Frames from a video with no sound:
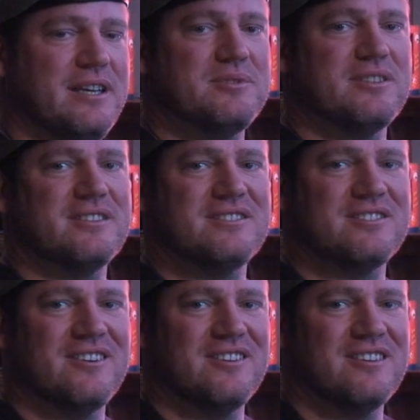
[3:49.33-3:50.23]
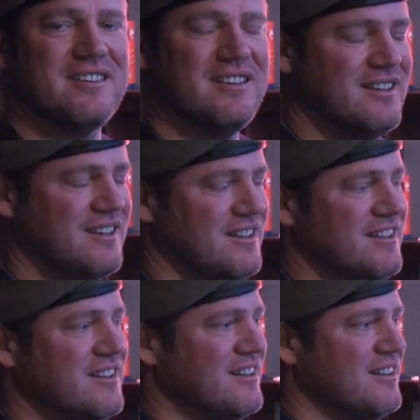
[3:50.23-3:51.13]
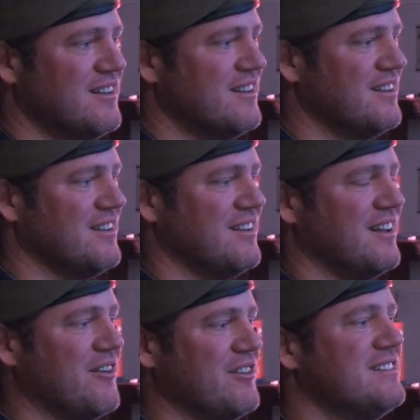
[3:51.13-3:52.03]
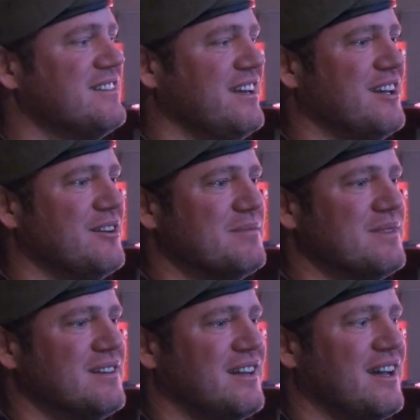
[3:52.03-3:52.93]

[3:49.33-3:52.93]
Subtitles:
teams are concerned, every team